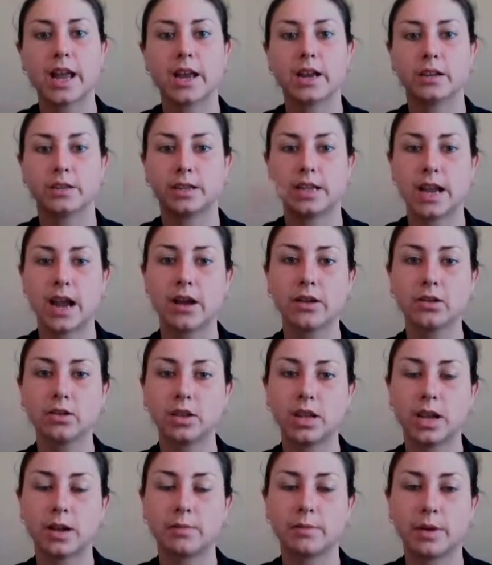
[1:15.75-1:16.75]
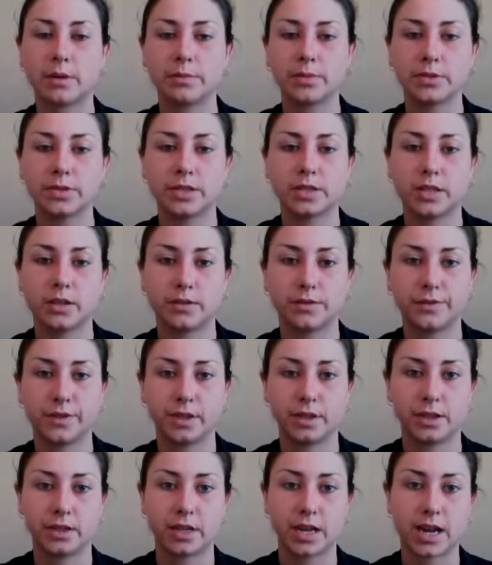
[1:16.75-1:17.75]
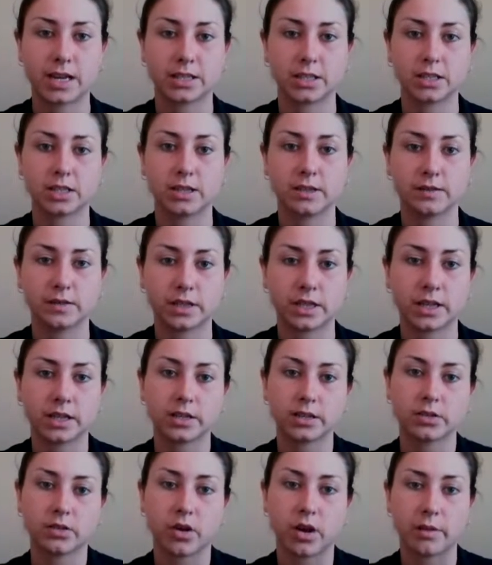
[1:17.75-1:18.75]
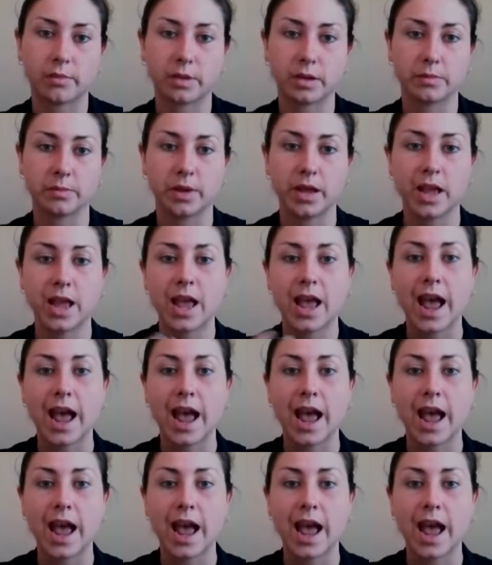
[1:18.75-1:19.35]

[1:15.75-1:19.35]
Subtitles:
and in the outer lying bubbles they'll fill in adjectives that describe him